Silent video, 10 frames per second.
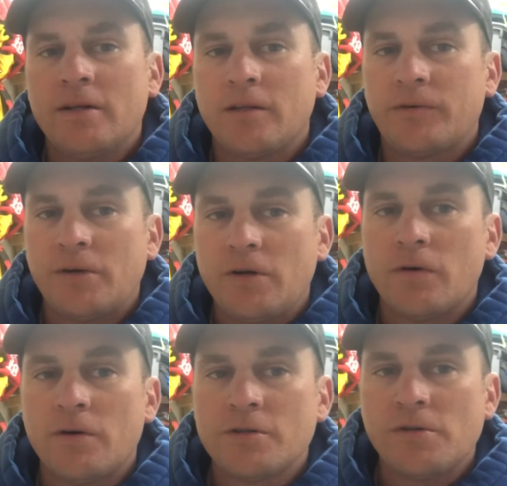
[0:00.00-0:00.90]
to three
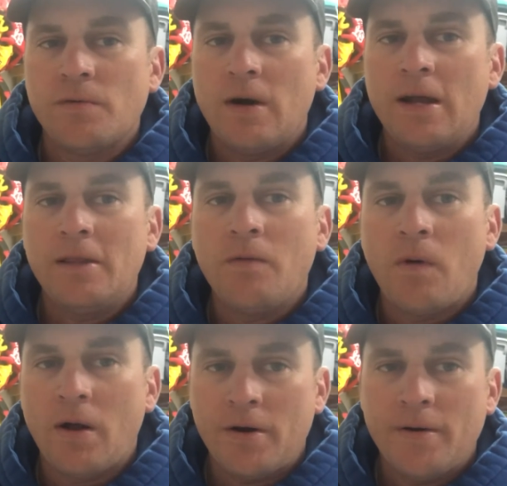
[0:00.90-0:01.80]
quarters of the way in the
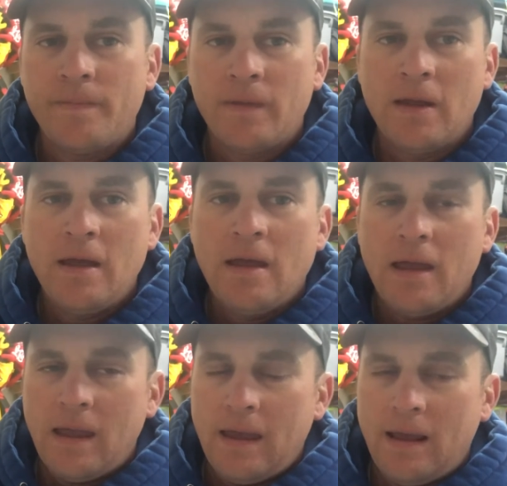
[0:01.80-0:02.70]
water
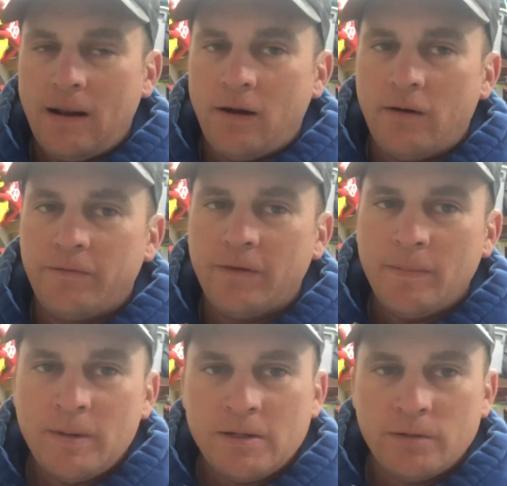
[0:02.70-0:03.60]
and I'll
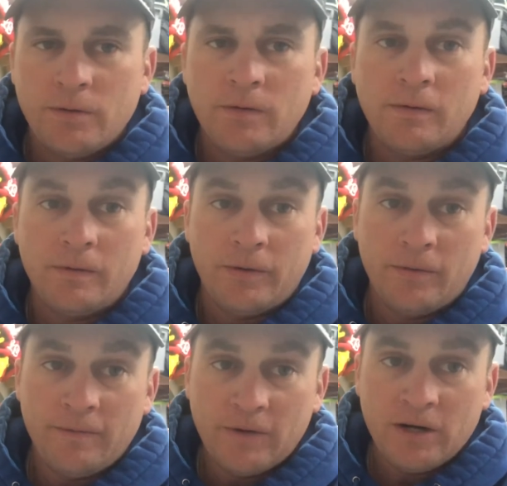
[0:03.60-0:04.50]
flip it to the
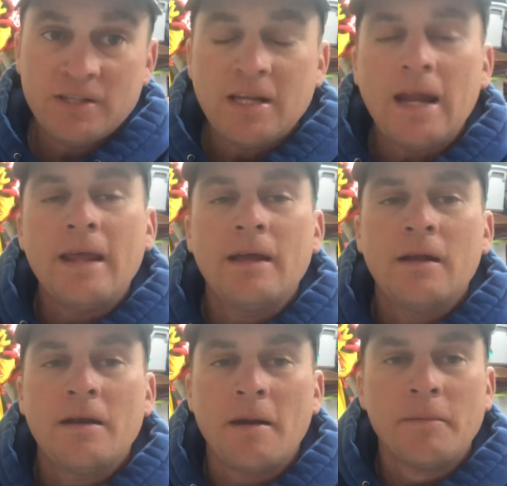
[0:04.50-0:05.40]
reverse setting,
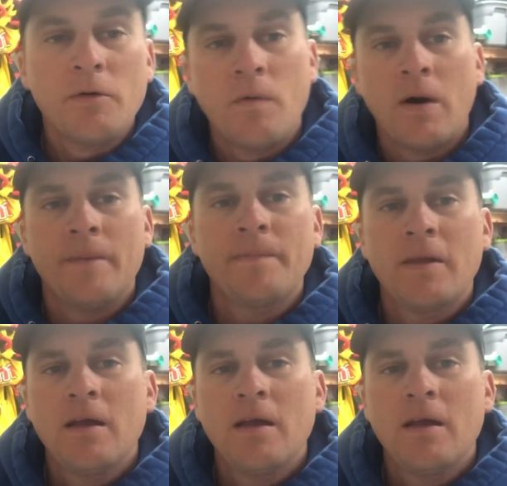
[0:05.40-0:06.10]
number one,